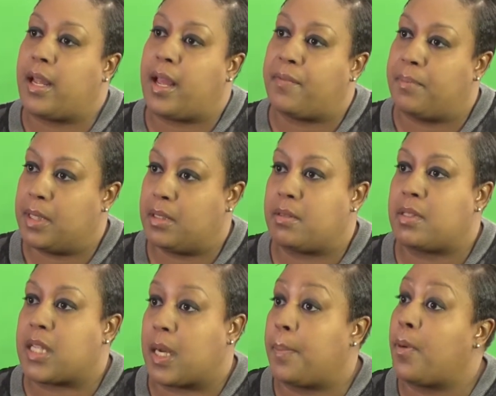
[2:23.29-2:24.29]
have been
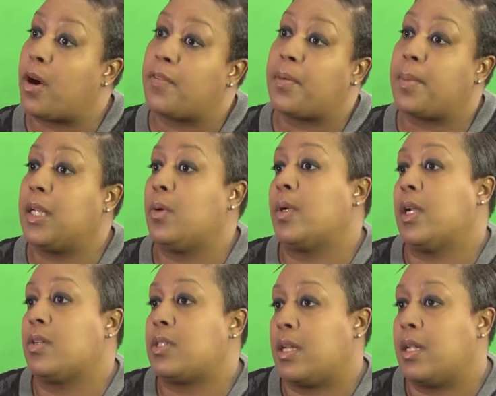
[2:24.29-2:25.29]
set apart from anyone
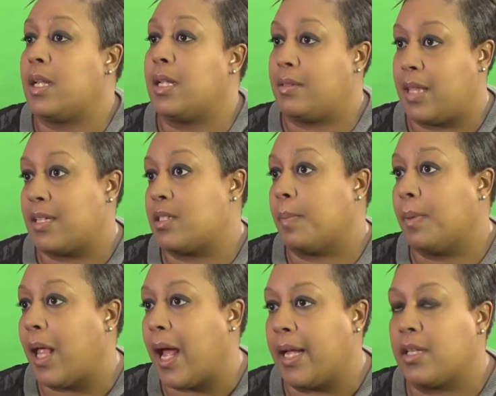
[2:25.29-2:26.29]
else that's
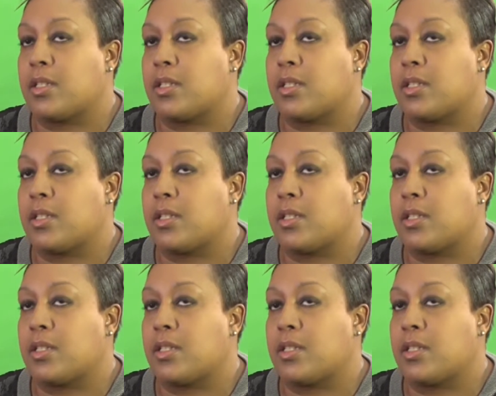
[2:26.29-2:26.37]
applying.